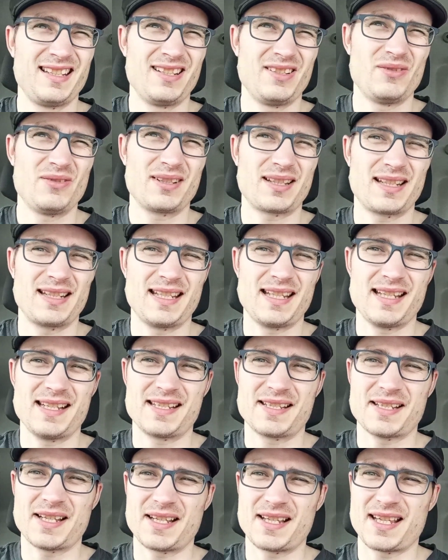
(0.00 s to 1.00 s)
All I can hear
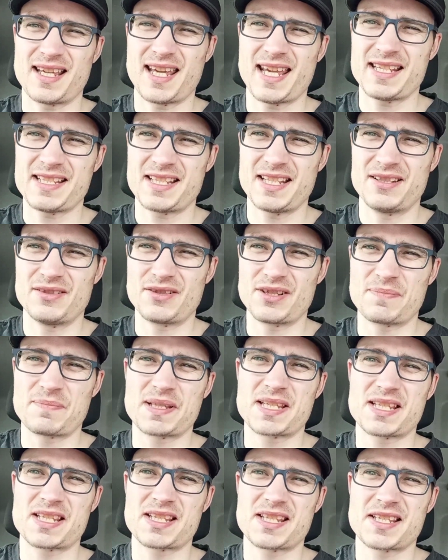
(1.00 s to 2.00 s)
is a hissing noise.
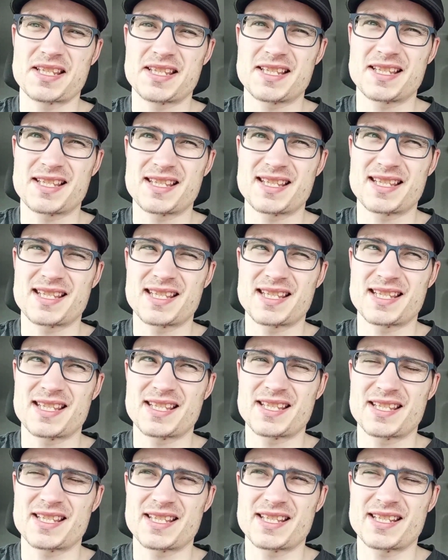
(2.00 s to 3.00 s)

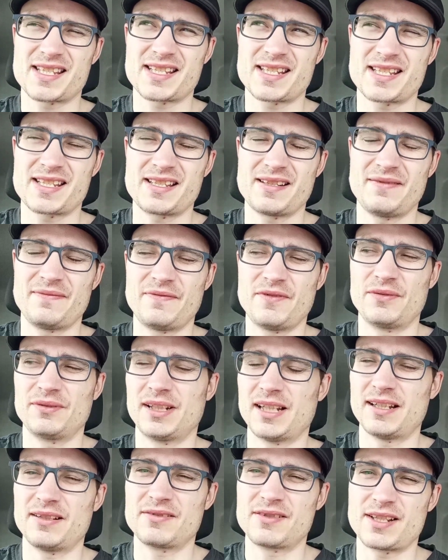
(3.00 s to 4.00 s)
Psst. I thought, what the
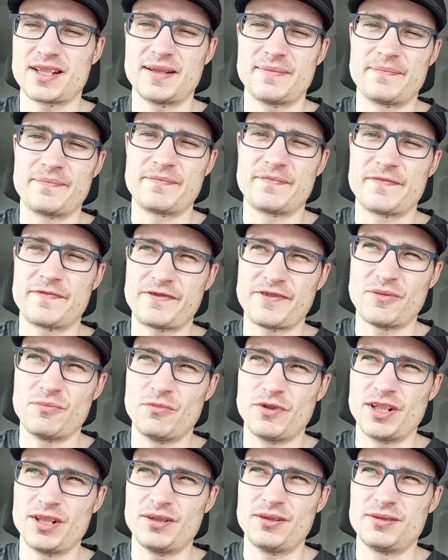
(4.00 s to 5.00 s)
hell's that? Front
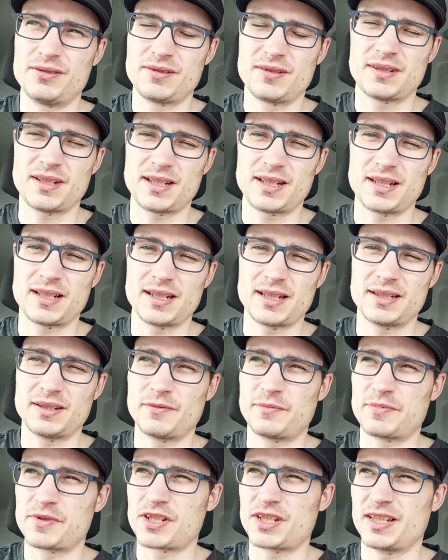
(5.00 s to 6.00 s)
wheel,
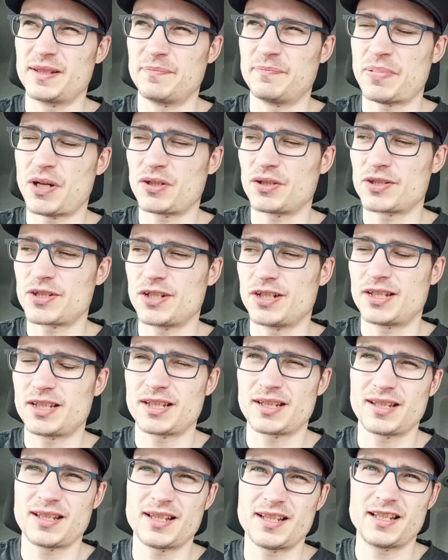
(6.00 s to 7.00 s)
obviously punctured.
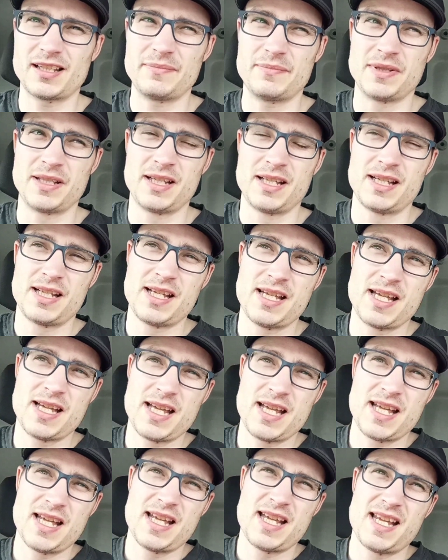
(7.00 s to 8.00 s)

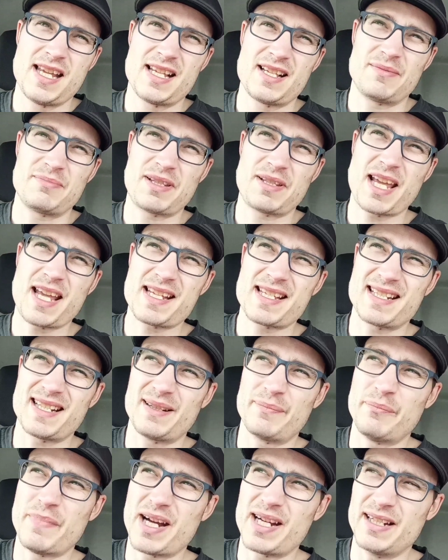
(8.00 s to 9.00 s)
So I'm guessing I
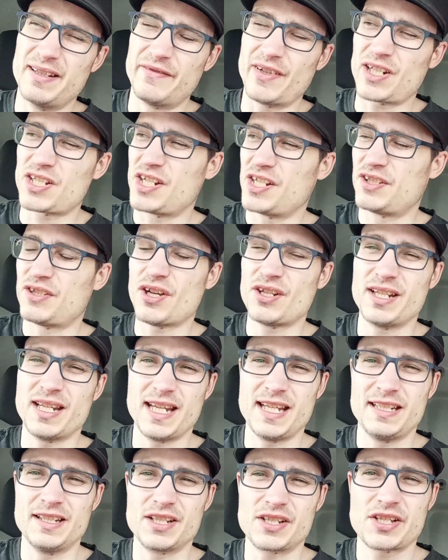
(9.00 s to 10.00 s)
might have actually done it
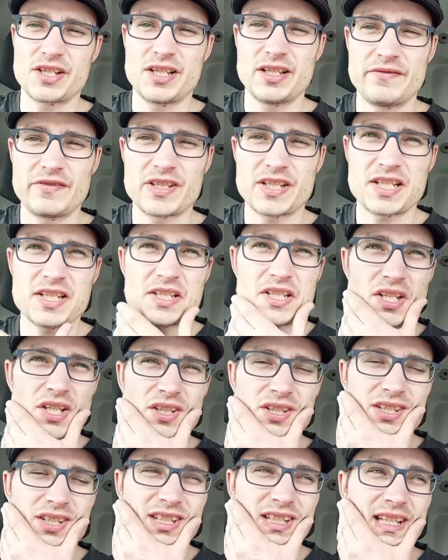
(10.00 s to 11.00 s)
in the services
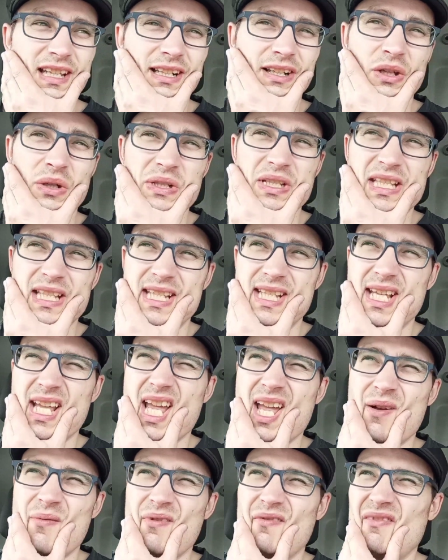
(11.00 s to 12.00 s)
because it lost its
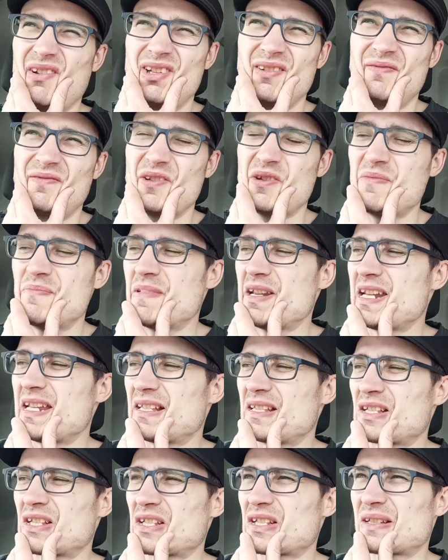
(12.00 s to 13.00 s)
air within a few
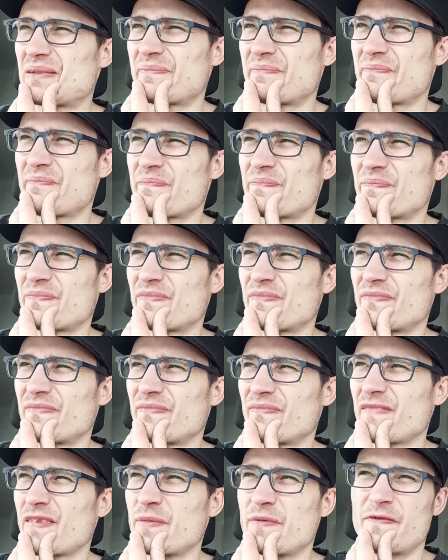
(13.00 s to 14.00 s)
minutes,
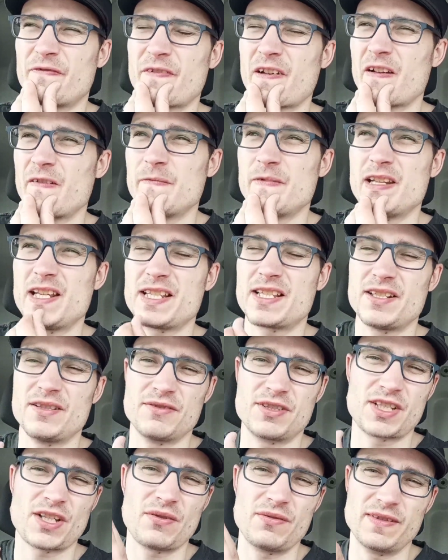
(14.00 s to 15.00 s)
maybe 5 minutes, and it's
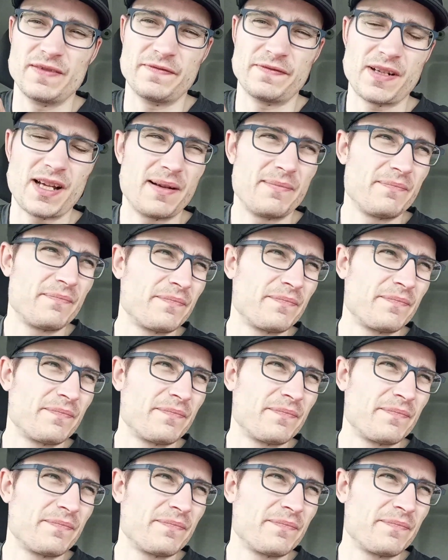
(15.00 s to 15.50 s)
totally flat.